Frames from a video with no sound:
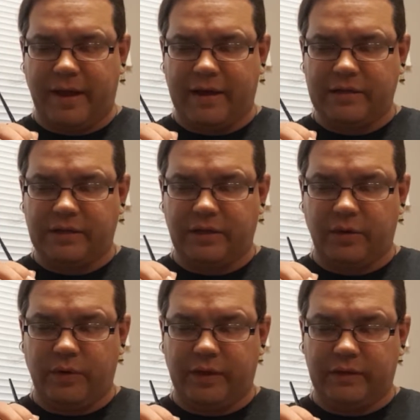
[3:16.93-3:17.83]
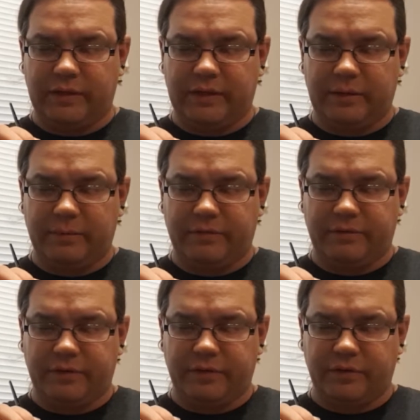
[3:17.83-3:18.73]
actually going a little bit
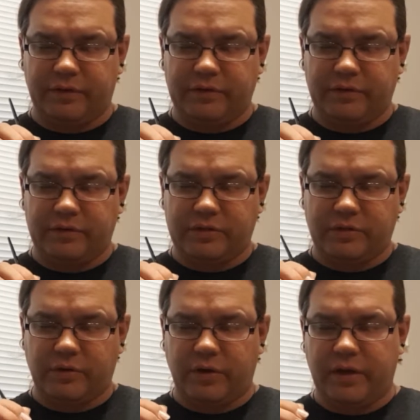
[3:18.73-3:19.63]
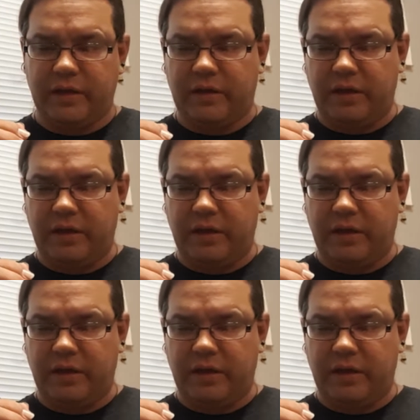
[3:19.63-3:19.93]
further into the story.